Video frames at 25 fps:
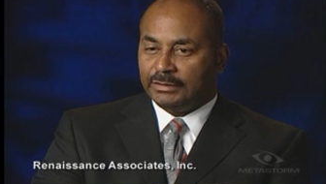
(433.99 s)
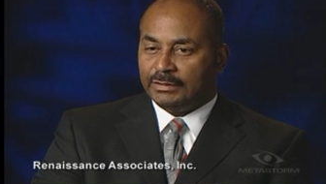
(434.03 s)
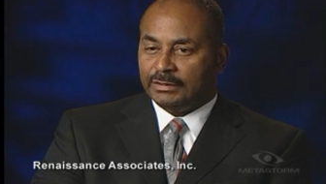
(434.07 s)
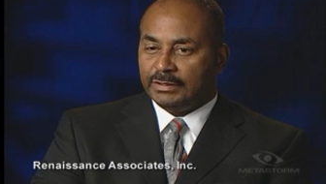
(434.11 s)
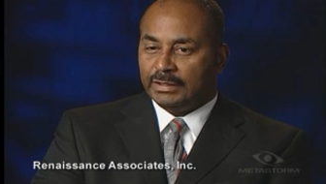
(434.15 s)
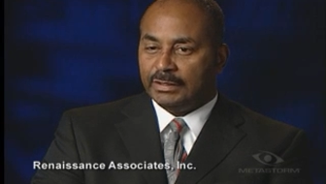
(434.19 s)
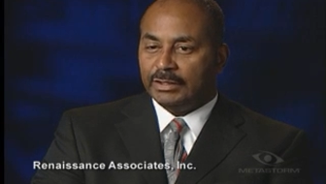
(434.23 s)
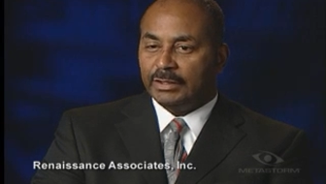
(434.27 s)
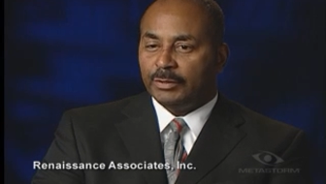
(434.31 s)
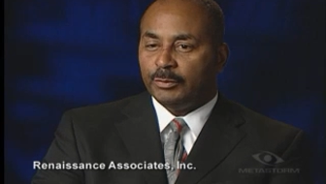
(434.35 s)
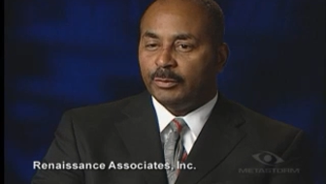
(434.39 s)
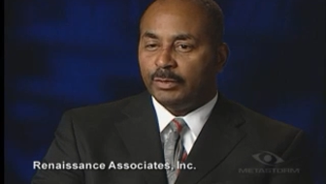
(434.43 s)

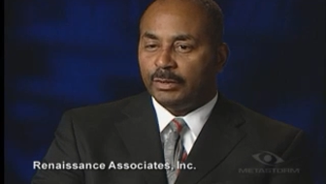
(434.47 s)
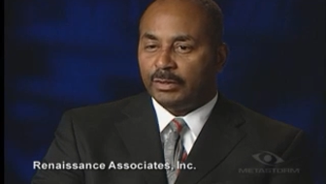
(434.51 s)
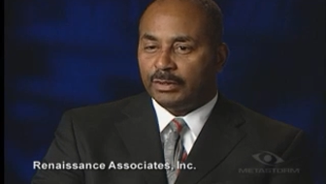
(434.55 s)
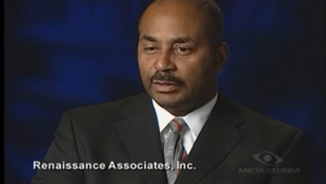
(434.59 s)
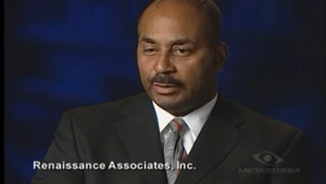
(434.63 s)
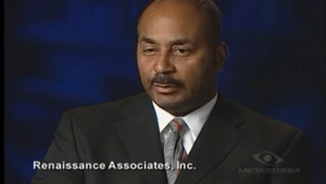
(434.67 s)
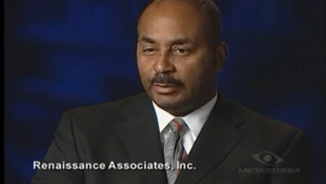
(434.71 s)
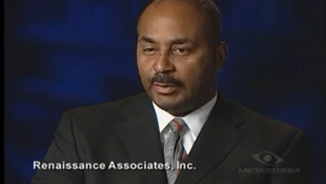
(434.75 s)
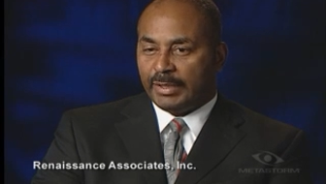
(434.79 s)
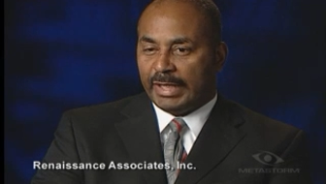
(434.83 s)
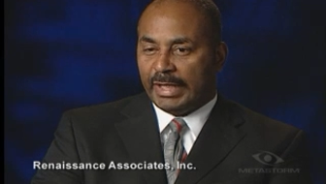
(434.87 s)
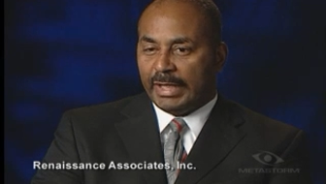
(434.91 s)
than they were in
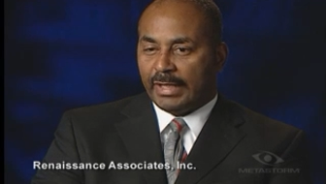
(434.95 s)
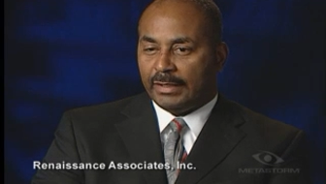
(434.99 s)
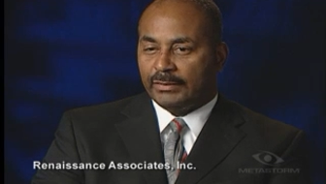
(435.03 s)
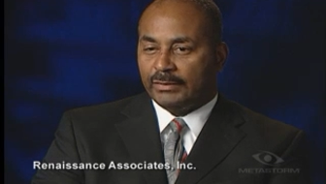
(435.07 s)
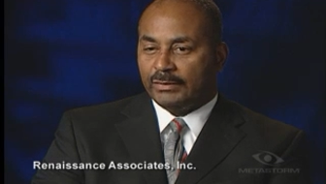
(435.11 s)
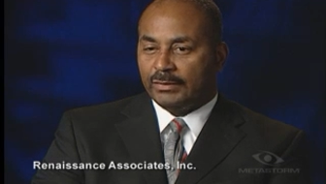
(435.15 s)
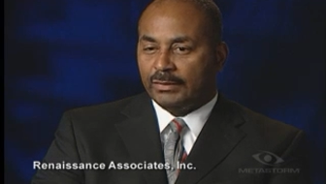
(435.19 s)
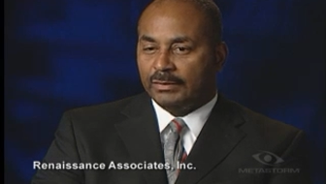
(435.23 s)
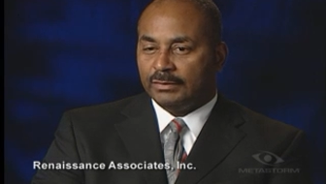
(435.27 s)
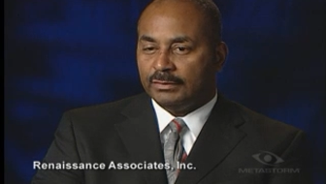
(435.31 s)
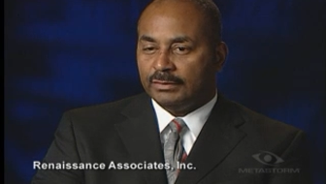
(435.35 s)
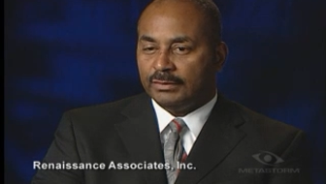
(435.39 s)
the
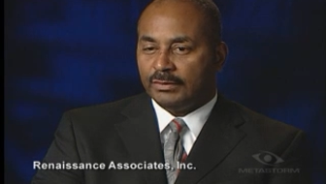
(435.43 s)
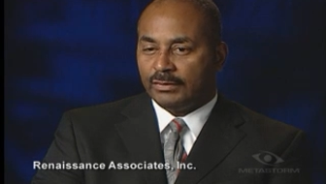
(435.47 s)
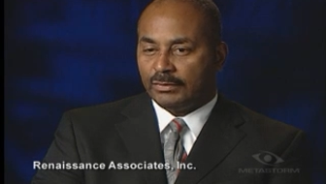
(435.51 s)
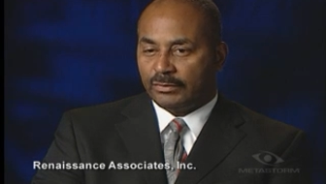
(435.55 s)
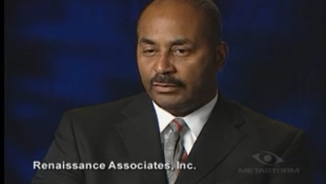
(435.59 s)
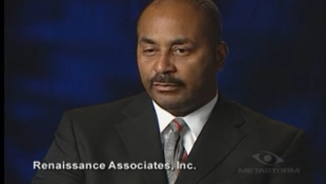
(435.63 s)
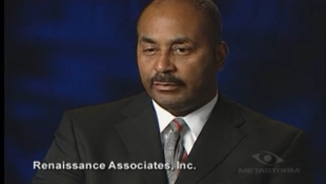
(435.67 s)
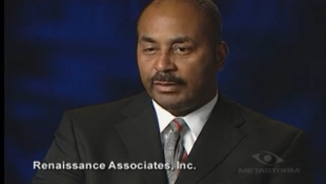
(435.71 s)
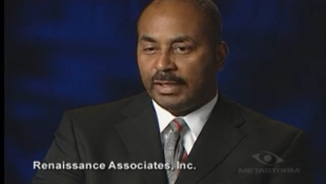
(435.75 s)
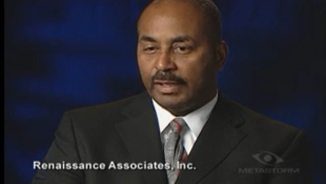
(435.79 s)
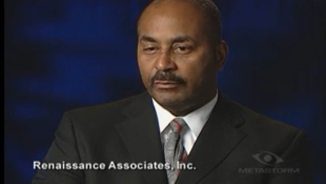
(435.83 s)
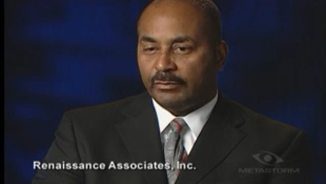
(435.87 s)
past as a
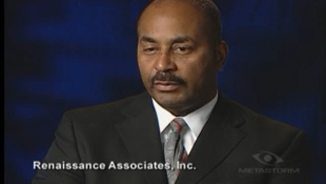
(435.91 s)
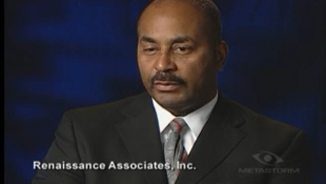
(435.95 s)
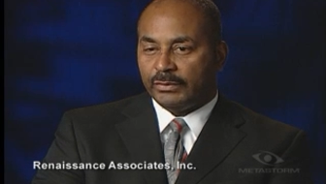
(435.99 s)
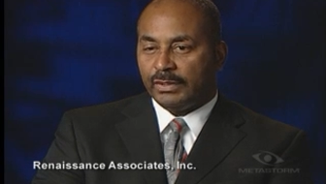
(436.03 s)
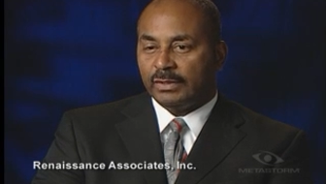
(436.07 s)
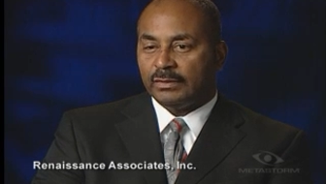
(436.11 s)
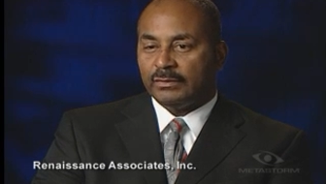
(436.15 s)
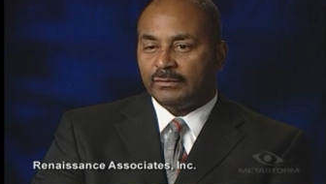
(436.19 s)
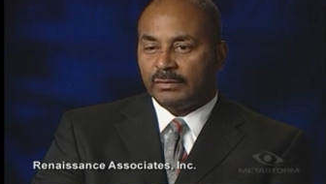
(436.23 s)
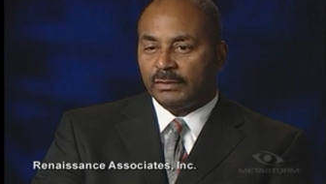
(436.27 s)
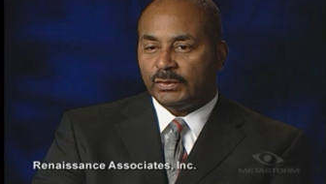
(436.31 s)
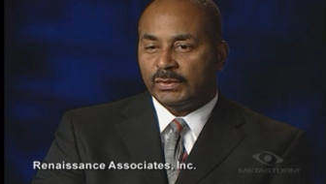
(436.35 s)
direct
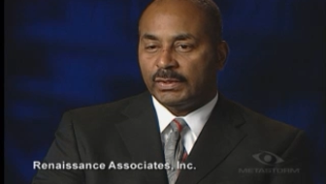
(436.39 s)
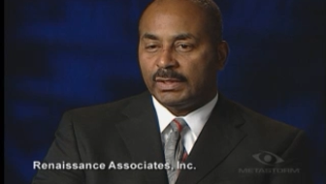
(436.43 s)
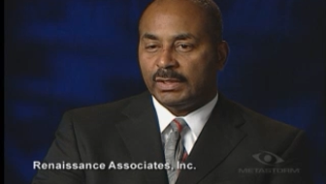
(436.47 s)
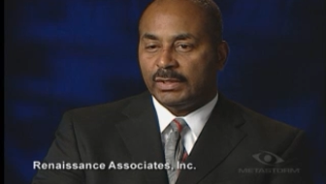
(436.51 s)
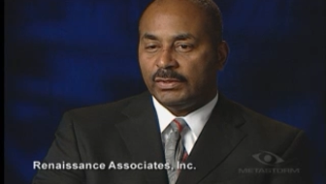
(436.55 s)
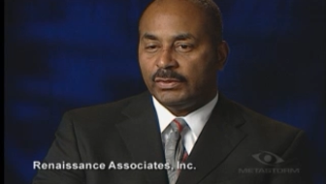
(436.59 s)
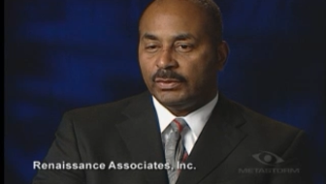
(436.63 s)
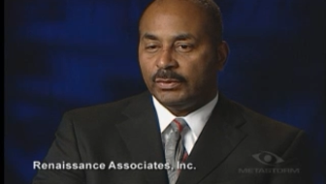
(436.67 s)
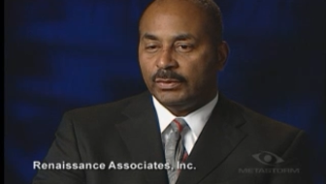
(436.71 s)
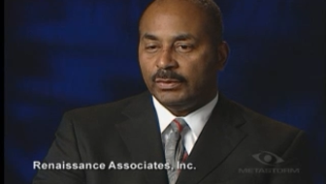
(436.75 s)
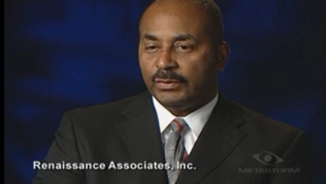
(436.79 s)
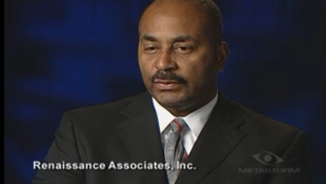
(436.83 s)
result of using
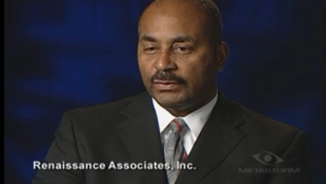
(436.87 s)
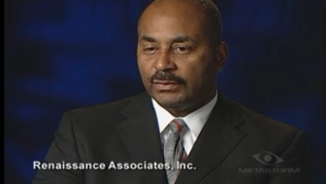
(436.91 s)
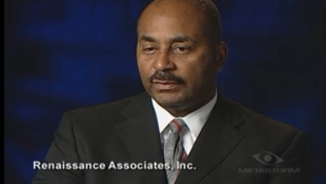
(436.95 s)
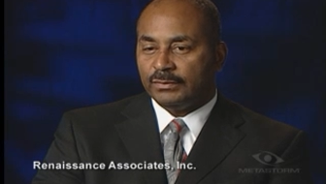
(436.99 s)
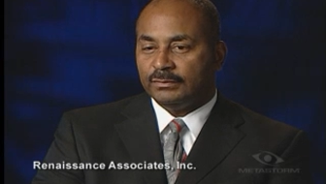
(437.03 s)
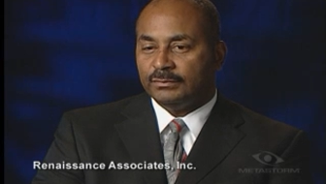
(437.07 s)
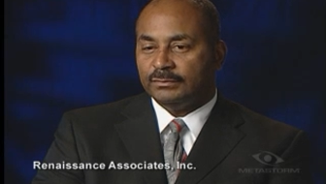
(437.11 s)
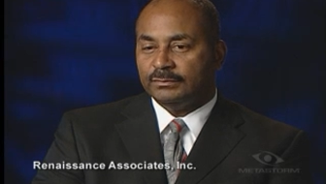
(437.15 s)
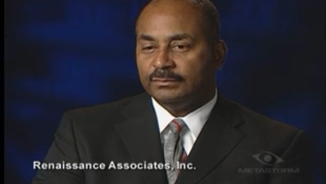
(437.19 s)
these tools.